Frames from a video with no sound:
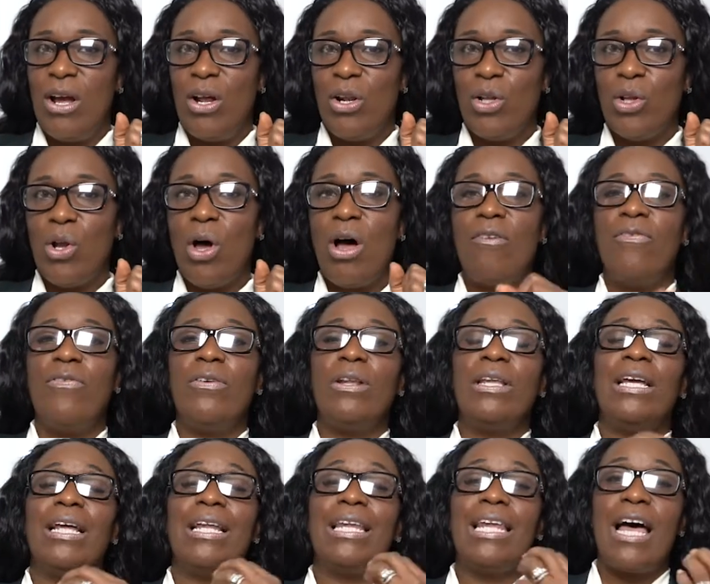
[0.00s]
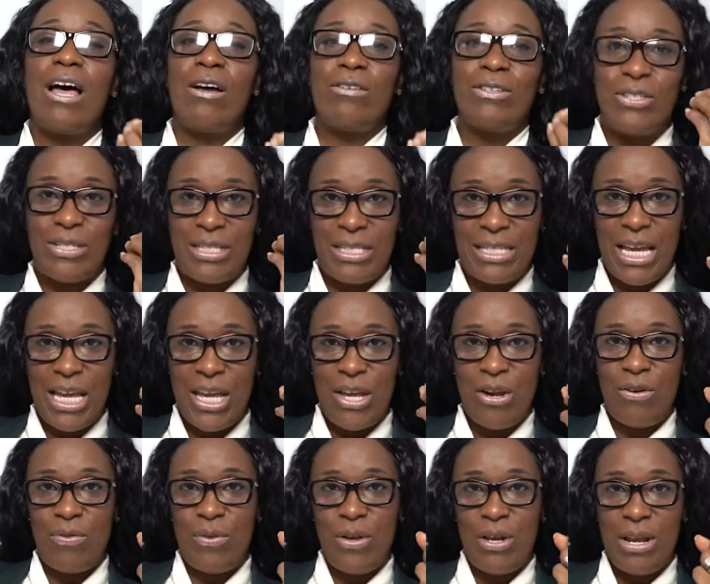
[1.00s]
lawfully allowed to stay
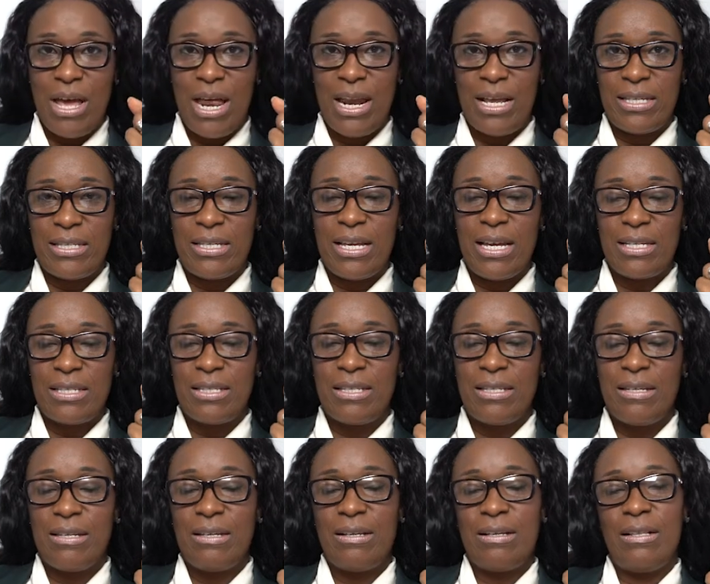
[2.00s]
here in the United States.